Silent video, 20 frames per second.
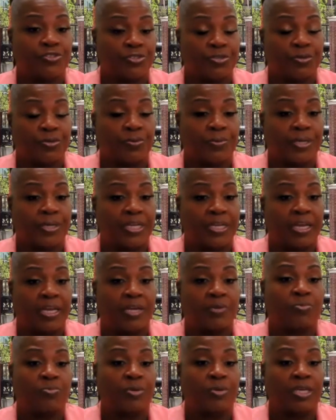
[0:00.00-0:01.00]
degree,
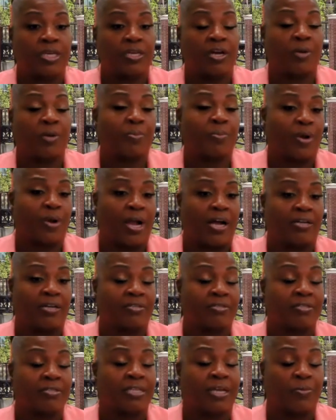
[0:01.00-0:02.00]
and we are
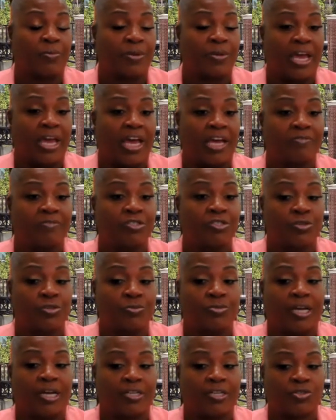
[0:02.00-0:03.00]
proud that we have 2
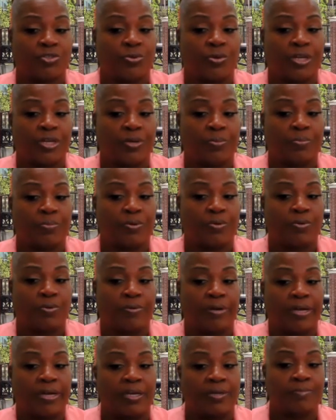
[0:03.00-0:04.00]
doctoral
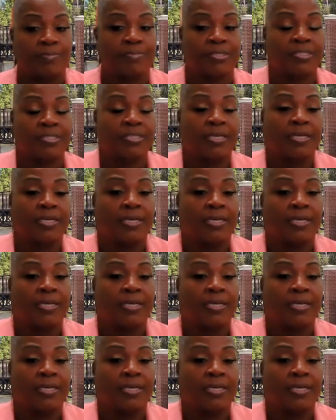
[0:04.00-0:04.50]
programs.